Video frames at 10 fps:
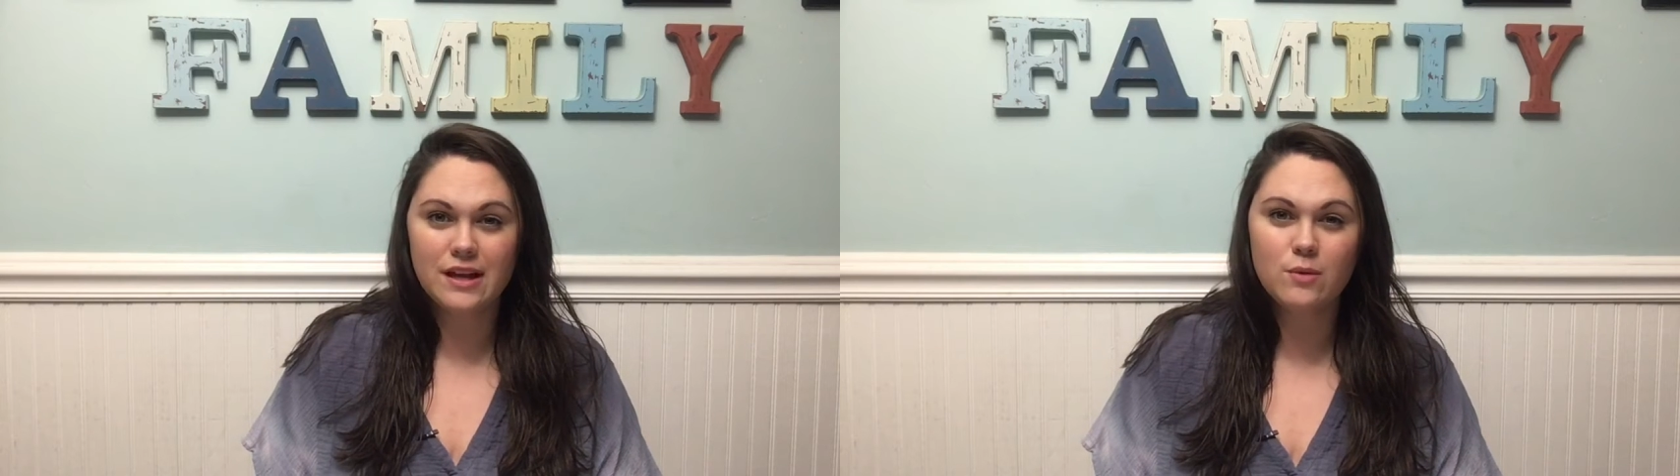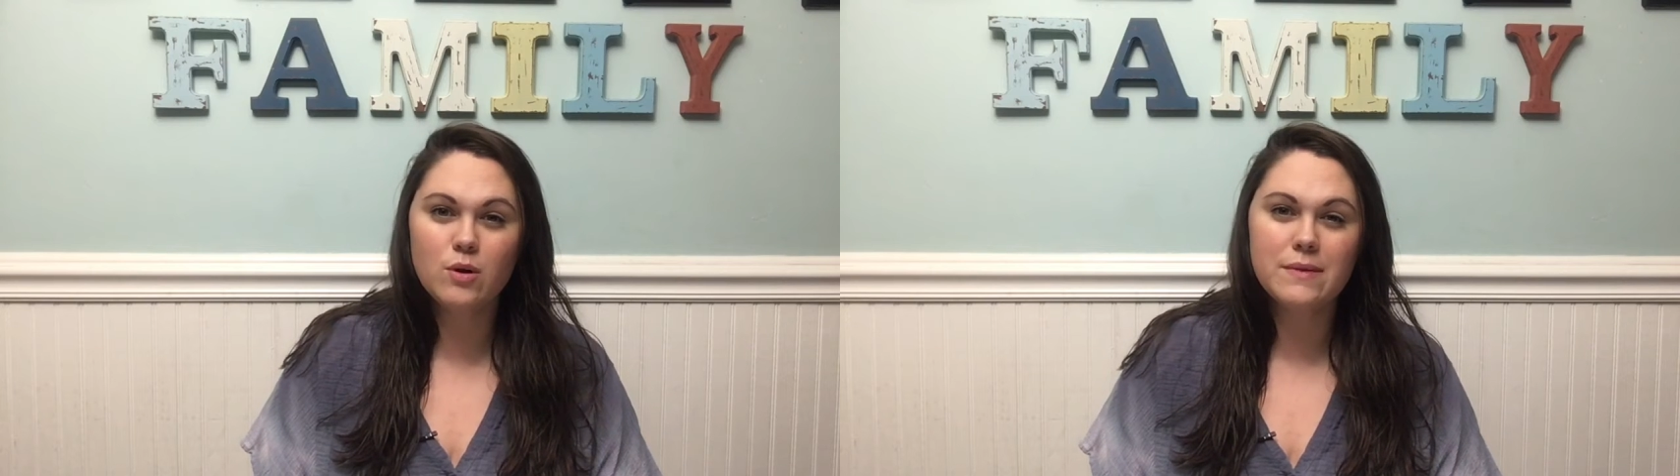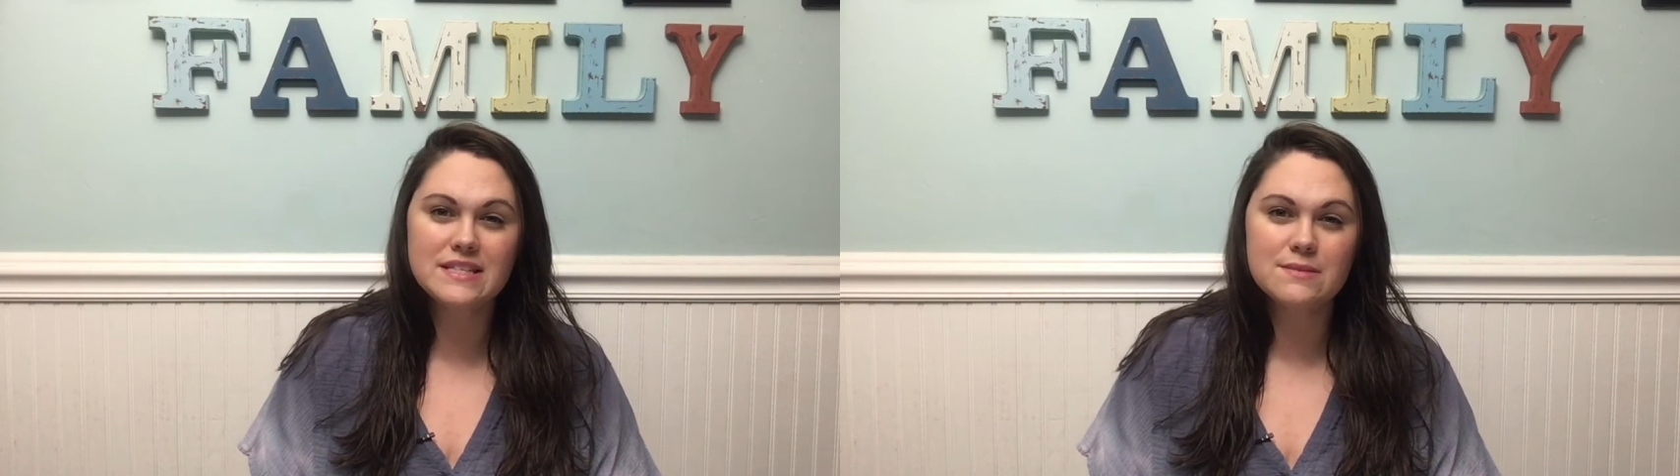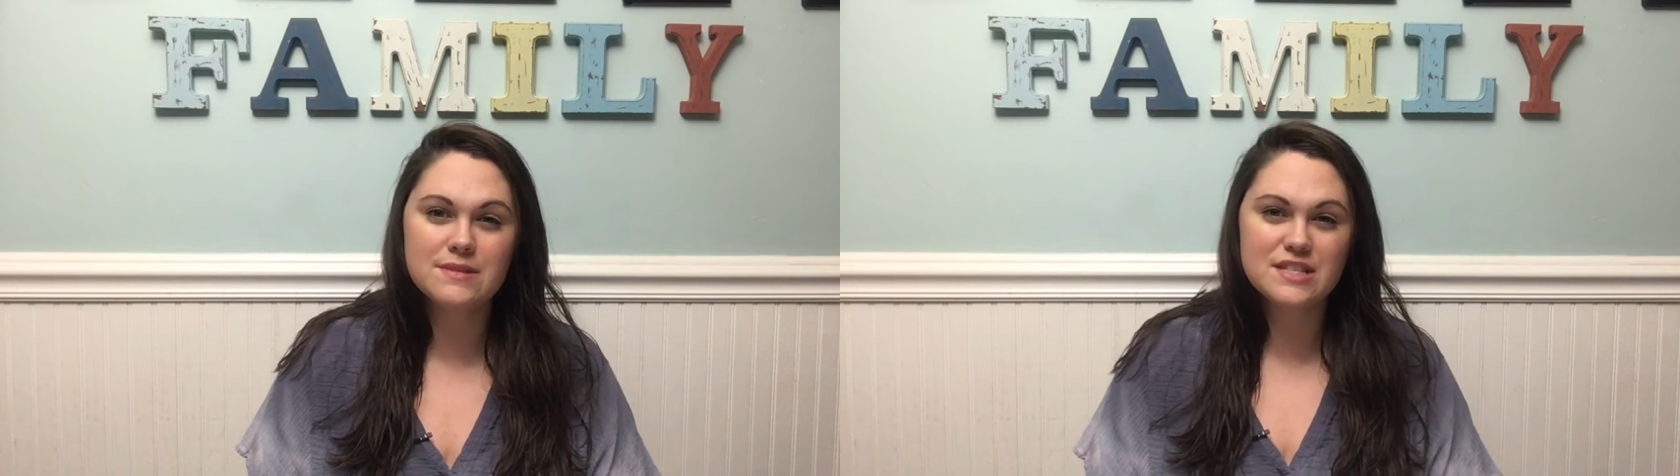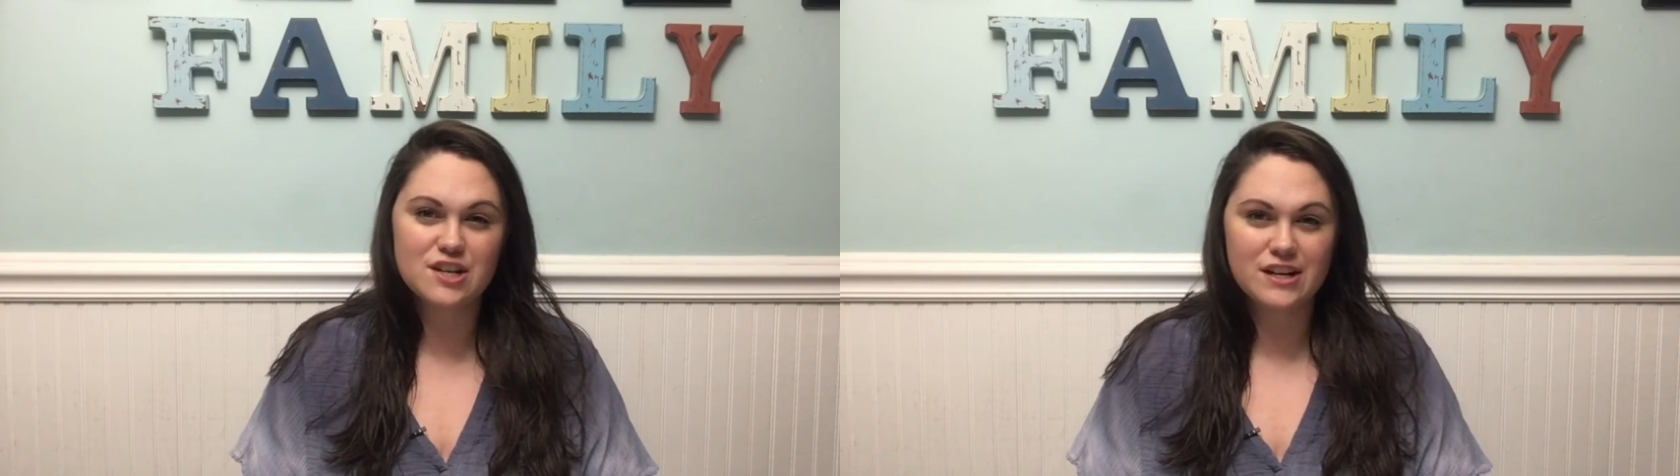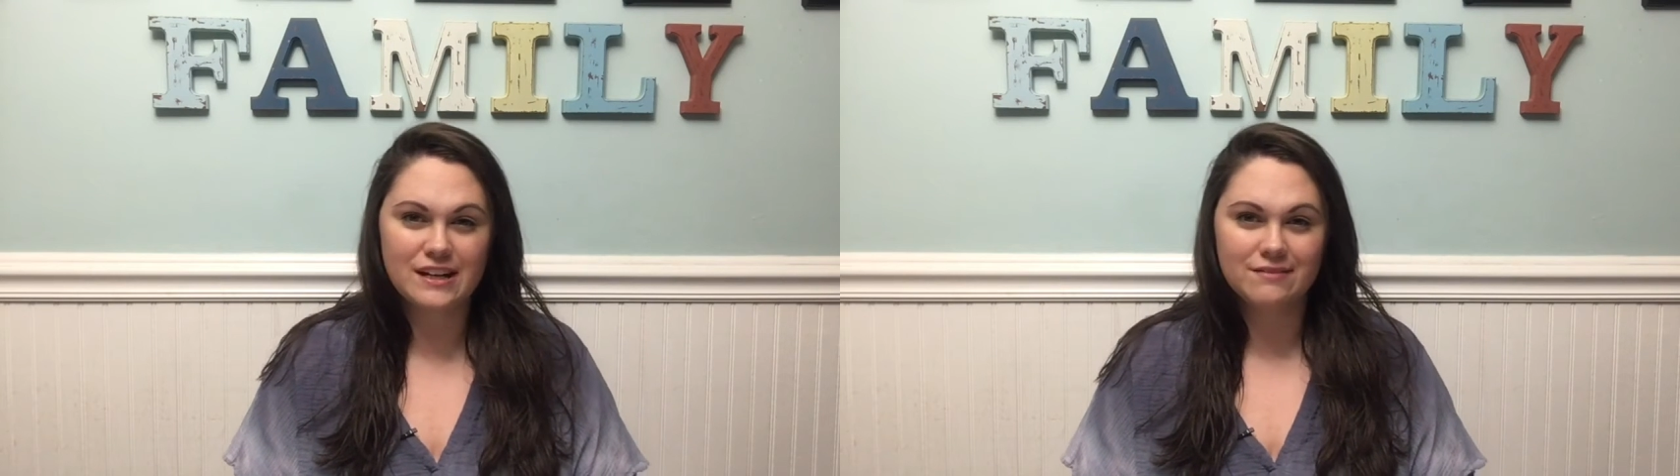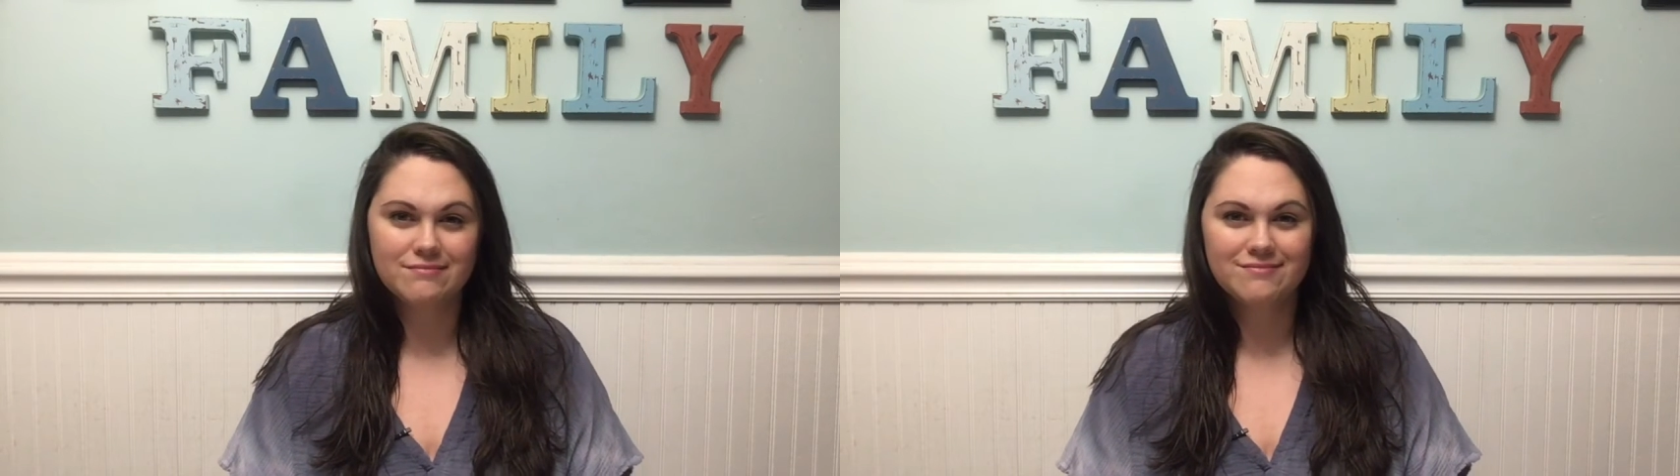and what makes them sturdy.